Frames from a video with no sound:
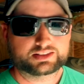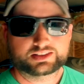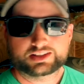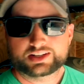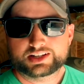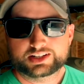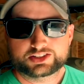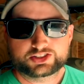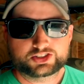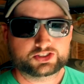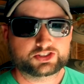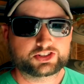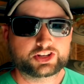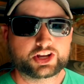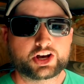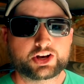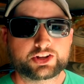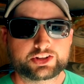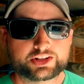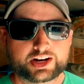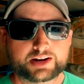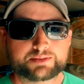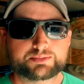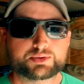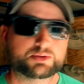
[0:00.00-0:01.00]
Just
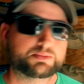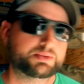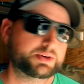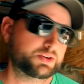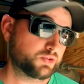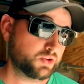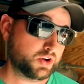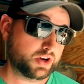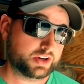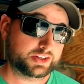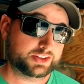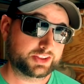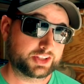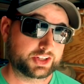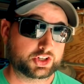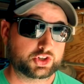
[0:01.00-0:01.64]
know that I'm going to be running